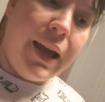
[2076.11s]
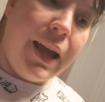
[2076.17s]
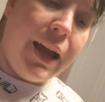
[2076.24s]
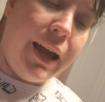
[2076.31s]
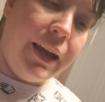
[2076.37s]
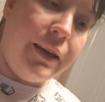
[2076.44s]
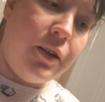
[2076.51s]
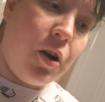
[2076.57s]

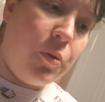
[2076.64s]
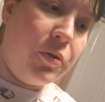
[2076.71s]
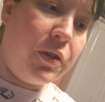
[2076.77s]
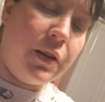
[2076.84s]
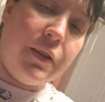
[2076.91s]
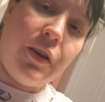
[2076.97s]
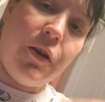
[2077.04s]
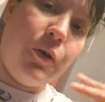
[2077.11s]
and I was
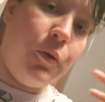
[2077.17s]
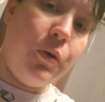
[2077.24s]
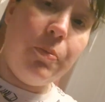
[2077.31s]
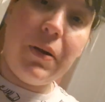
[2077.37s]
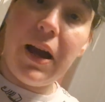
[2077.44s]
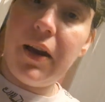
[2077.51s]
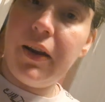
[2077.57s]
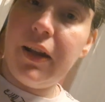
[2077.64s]
going to tell you all
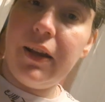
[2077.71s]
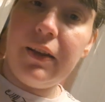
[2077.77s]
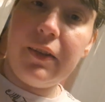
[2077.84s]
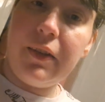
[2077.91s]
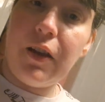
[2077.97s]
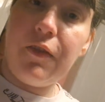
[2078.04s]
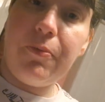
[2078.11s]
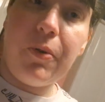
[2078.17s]
about it and
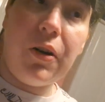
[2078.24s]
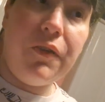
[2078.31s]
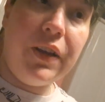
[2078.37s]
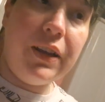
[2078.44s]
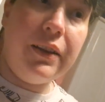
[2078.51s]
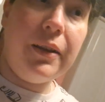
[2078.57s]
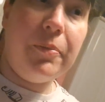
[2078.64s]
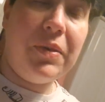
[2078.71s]
stuff, but I've
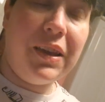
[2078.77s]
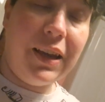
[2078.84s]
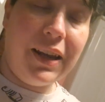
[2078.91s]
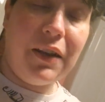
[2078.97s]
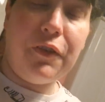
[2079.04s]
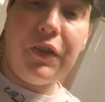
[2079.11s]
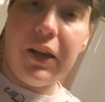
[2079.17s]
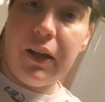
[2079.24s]
ended up
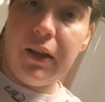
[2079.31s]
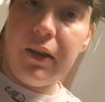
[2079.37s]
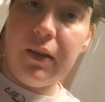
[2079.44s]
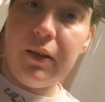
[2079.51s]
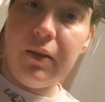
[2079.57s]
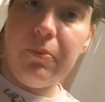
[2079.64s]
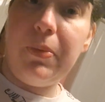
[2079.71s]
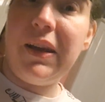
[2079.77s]
DNFing it,
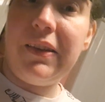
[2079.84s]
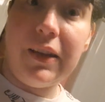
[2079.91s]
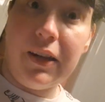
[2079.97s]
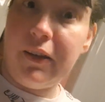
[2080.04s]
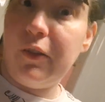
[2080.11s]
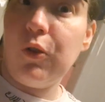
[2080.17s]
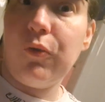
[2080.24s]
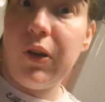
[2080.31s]
basically
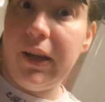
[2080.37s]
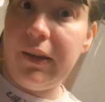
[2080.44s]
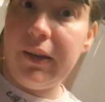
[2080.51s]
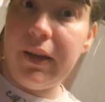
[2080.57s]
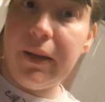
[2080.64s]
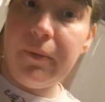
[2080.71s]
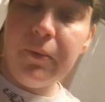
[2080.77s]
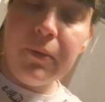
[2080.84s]
stopped reading
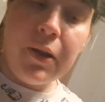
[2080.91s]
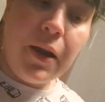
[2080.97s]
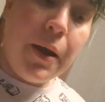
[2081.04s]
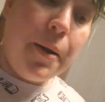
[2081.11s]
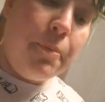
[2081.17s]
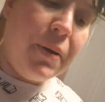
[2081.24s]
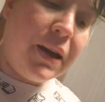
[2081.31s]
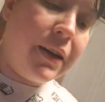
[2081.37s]
it.
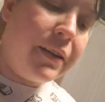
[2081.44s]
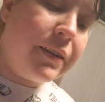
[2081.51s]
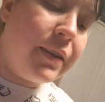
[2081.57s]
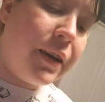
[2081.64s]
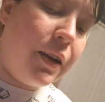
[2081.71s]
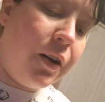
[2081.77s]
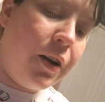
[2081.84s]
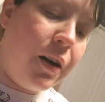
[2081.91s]
Because,
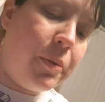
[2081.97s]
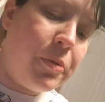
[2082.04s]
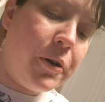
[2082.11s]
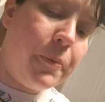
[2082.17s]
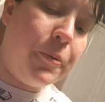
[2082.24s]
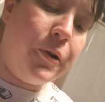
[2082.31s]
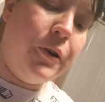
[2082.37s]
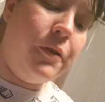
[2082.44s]
like, I'm
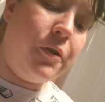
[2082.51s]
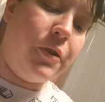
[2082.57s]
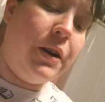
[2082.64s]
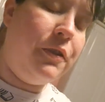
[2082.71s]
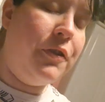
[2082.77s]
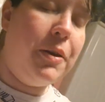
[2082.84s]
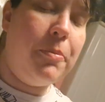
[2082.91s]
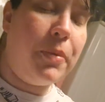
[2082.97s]
no prude or
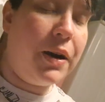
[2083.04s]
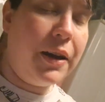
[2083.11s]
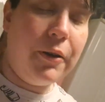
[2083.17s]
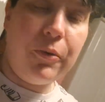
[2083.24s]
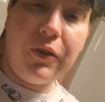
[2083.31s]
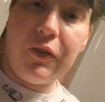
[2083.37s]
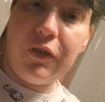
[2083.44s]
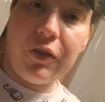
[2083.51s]
anything, but it
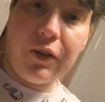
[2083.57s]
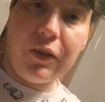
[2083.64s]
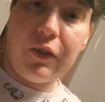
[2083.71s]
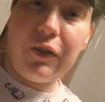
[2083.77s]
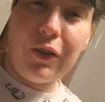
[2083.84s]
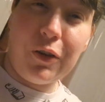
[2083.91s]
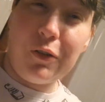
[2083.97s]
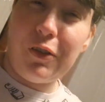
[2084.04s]
was just
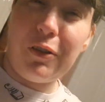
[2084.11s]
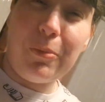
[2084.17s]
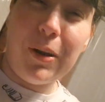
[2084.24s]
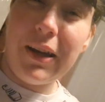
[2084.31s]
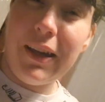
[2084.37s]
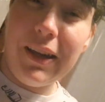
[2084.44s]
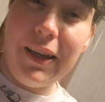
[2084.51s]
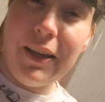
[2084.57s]
so
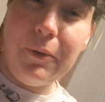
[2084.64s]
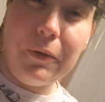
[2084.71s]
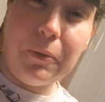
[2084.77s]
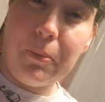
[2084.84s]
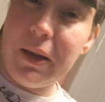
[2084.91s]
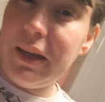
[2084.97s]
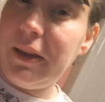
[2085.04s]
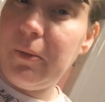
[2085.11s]
smutty. It was
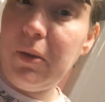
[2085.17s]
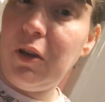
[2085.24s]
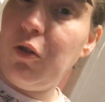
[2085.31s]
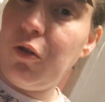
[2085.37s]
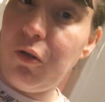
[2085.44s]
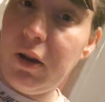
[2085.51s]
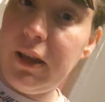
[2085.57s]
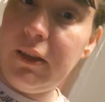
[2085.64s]
making me
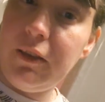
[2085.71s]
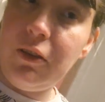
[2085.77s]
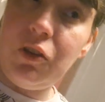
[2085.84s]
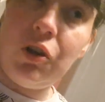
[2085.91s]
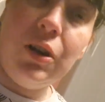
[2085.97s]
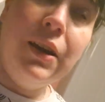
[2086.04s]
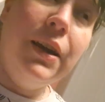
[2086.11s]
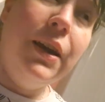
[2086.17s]

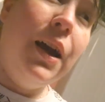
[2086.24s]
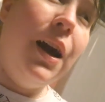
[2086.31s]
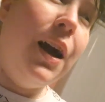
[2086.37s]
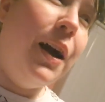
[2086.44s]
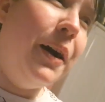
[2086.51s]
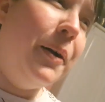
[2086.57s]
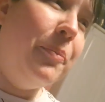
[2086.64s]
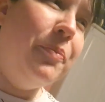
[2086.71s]
cringe.
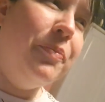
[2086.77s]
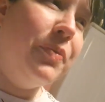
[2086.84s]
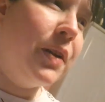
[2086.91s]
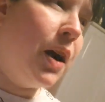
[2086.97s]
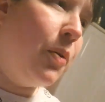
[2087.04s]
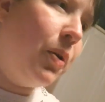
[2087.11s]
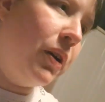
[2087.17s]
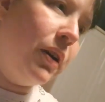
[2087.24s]
Um,
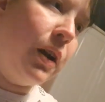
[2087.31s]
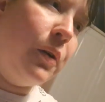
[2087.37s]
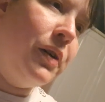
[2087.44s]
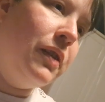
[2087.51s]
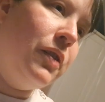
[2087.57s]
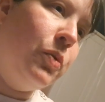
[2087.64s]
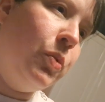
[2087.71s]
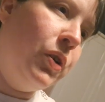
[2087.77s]
I won't go
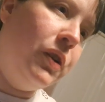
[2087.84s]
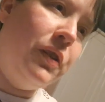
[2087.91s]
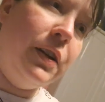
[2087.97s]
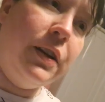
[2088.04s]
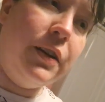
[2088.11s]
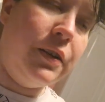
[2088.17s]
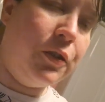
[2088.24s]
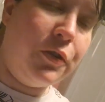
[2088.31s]
into wording
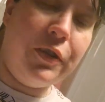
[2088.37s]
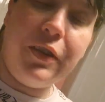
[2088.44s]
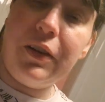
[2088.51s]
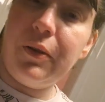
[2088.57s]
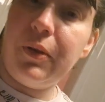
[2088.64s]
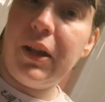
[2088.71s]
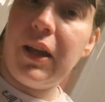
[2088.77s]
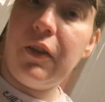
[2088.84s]
because obviously I
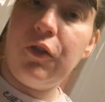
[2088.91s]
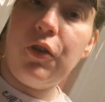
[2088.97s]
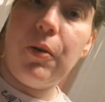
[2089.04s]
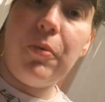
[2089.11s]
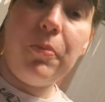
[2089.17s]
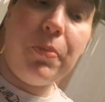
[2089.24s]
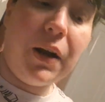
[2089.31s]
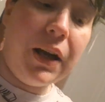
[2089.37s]
don't want to get in
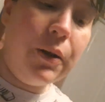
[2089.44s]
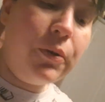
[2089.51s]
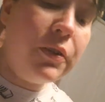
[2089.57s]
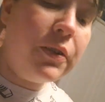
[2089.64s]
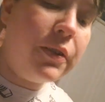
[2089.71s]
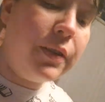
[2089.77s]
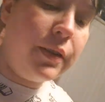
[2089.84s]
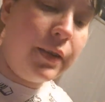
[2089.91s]
trouble, but it
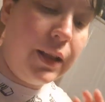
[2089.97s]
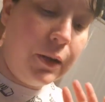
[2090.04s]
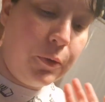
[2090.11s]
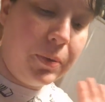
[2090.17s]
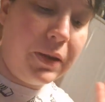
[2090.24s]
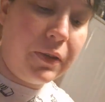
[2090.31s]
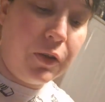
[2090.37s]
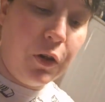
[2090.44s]
was a little
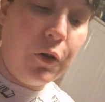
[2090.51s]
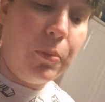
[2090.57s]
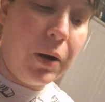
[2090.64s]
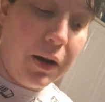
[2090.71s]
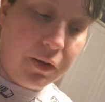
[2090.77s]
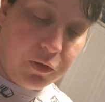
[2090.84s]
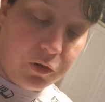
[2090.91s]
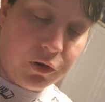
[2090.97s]
bit too
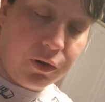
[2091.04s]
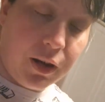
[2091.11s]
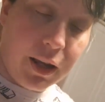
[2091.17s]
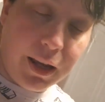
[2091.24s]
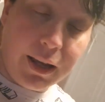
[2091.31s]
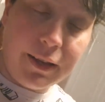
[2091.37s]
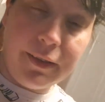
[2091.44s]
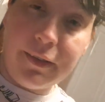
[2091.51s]
much,
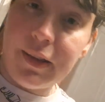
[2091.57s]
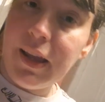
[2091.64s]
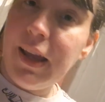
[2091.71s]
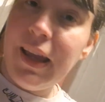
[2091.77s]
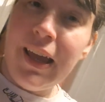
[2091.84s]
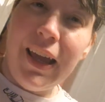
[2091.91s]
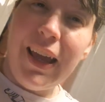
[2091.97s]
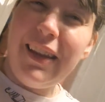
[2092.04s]
and
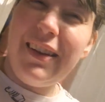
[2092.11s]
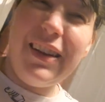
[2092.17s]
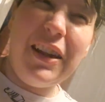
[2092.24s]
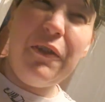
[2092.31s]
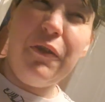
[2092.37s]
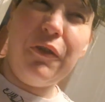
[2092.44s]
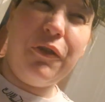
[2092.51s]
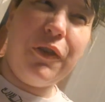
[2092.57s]
it didn't
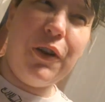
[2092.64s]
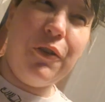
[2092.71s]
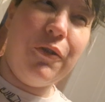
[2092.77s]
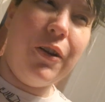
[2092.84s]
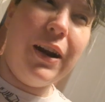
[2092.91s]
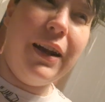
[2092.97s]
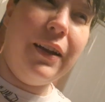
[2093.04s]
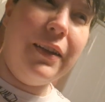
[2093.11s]
even feel
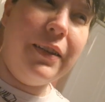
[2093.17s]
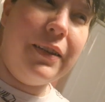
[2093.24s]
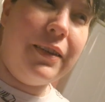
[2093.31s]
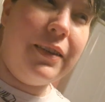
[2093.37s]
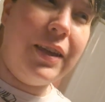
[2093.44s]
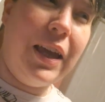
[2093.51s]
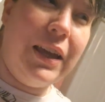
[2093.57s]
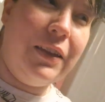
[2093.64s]
right. Like this
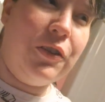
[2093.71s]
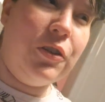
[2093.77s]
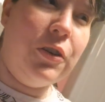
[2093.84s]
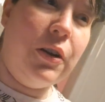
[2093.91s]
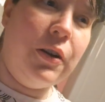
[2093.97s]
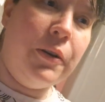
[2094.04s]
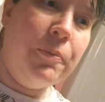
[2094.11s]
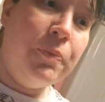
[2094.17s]

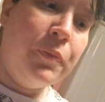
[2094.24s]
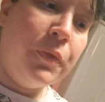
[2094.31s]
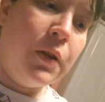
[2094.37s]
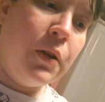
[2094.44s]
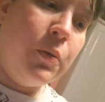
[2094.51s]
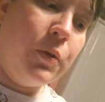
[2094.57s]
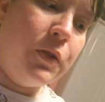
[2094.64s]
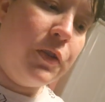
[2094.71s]
teacher
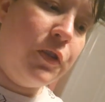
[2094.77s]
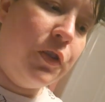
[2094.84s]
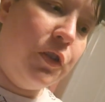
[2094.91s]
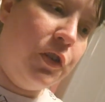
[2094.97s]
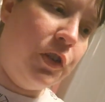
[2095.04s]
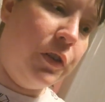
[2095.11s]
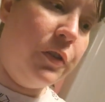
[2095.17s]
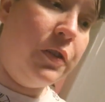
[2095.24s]
was
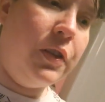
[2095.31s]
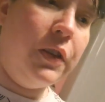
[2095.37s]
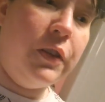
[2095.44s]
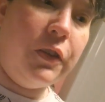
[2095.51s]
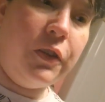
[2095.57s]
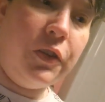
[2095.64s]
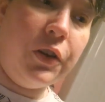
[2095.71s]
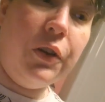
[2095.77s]
seducing the
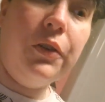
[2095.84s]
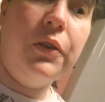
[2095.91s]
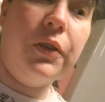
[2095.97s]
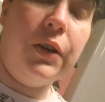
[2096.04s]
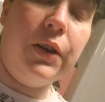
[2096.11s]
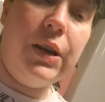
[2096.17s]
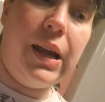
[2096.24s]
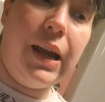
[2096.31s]

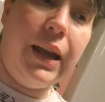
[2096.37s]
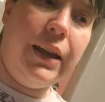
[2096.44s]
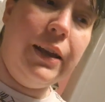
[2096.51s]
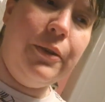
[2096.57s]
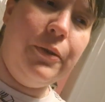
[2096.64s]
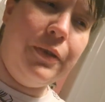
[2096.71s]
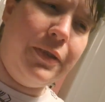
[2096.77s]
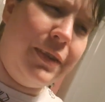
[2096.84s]
student, and
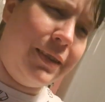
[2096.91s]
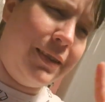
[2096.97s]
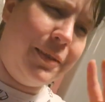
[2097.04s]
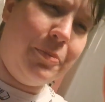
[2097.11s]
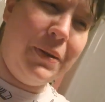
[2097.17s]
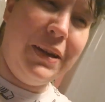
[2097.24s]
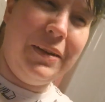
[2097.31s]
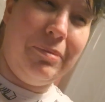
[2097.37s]
it was just a
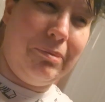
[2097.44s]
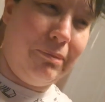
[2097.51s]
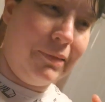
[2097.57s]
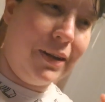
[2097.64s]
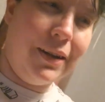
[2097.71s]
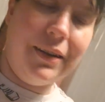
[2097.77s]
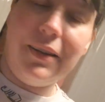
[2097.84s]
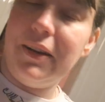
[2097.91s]
bit.
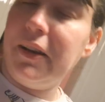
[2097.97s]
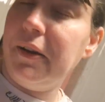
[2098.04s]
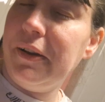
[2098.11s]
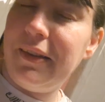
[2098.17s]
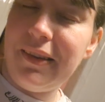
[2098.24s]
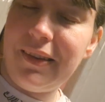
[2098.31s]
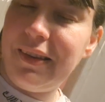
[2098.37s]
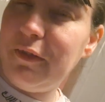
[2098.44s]
I don't know. It
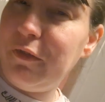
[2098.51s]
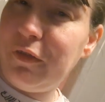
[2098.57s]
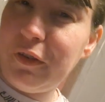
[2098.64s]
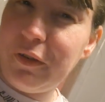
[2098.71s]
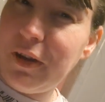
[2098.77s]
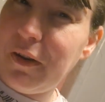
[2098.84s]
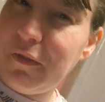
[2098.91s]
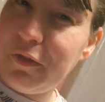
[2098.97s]
just didn't
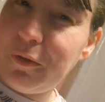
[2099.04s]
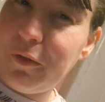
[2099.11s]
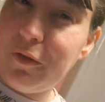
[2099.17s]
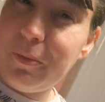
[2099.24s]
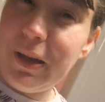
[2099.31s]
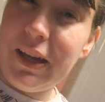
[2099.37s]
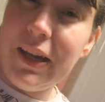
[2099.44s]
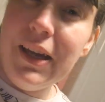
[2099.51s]
feel comfortable with
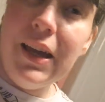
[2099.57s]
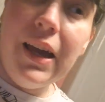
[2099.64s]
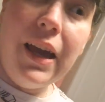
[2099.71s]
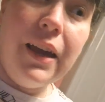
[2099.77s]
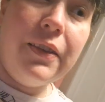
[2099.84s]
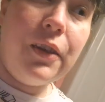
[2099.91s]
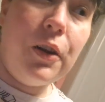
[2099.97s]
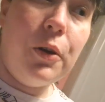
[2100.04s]
me.
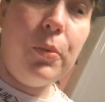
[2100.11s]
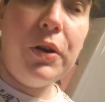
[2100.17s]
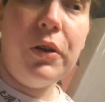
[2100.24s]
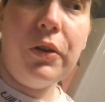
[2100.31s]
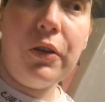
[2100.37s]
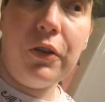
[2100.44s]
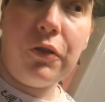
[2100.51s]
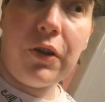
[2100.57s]
So I went on
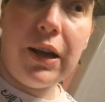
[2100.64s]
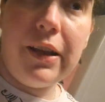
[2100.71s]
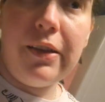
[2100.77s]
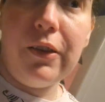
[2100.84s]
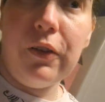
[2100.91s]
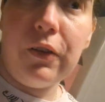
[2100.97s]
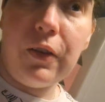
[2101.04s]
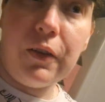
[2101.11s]
Goodreads,
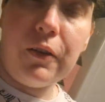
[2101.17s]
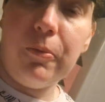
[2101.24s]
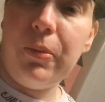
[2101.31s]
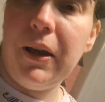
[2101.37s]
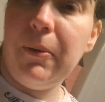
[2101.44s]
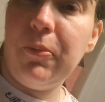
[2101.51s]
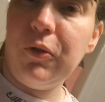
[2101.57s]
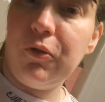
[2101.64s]
looked at some
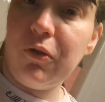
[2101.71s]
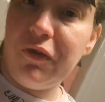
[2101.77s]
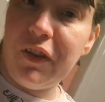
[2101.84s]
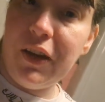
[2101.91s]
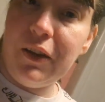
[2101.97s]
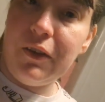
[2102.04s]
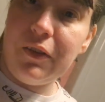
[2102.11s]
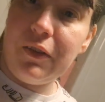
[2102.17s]
people's
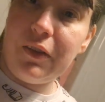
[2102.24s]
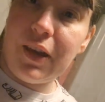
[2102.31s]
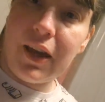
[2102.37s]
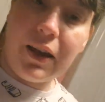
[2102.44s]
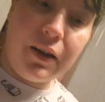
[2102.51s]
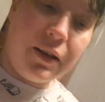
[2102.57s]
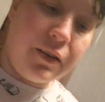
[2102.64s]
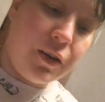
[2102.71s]
reviews,
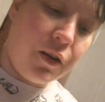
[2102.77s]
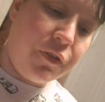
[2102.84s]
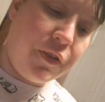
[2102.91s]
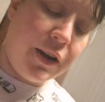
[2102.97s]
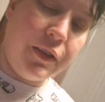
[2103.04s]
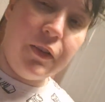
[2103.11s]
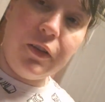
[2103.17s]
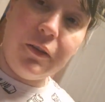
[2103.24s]
and I
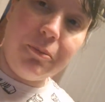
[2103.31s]
found that the